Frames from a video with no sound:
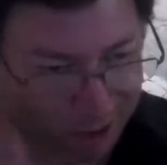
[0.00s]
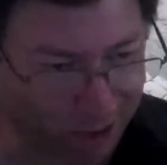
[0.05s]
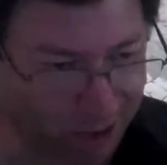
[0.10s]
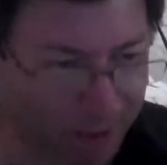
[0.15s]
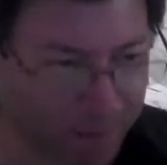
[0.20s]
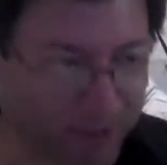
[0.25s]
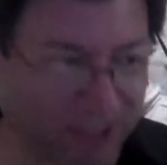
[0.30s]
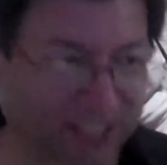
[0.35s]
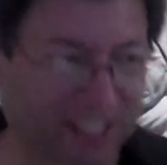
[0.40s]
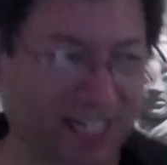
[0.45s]
We're
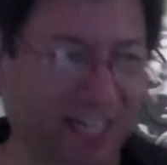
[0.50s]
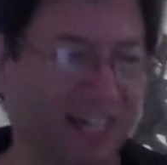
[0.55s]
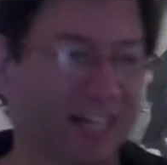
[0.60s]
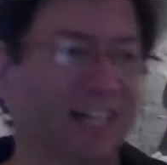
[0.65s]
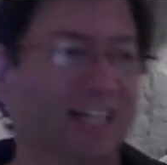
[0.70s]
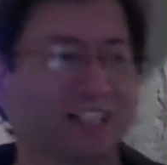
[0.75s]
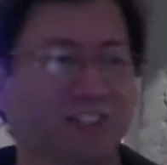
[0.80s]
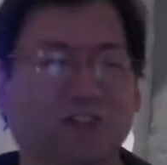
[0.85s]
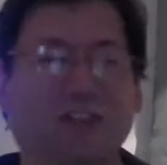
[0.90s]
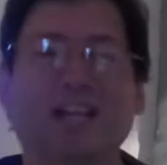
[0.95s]
almost there.
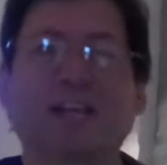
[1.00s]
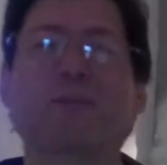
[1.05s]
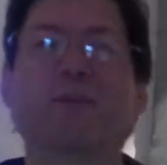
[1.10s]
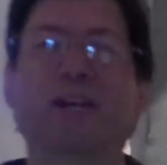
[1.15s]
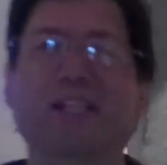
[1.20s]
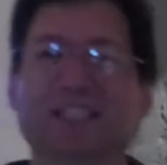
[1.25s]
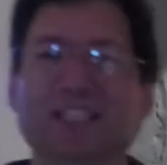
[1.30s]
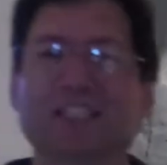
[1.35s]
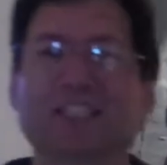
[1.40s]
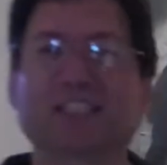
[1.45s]
So
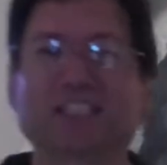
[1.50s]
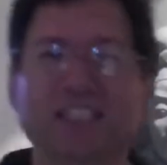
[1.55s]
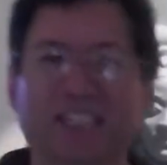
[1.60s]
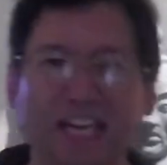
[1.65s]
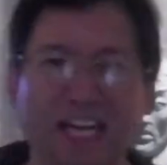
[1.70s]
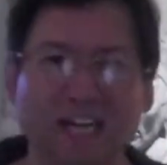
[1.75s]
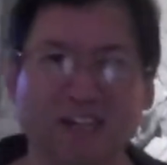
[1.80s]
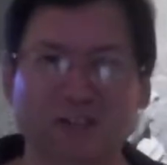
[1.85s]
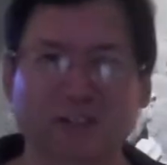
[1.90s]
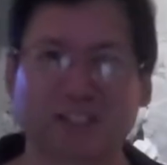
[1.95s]
anyway, this is the
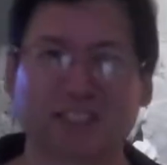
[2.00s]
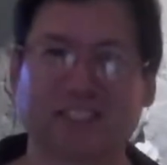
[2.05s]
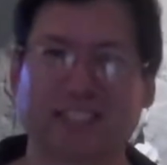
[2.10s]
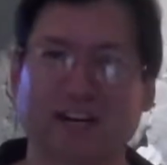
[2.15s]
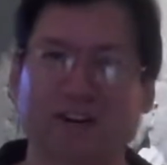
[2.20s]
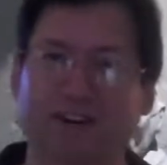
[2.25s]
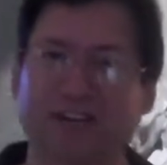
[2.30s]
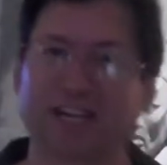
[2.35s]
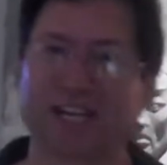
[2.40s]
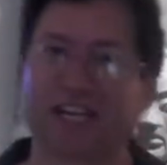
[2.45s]
entrance
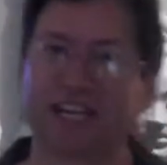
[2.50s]
area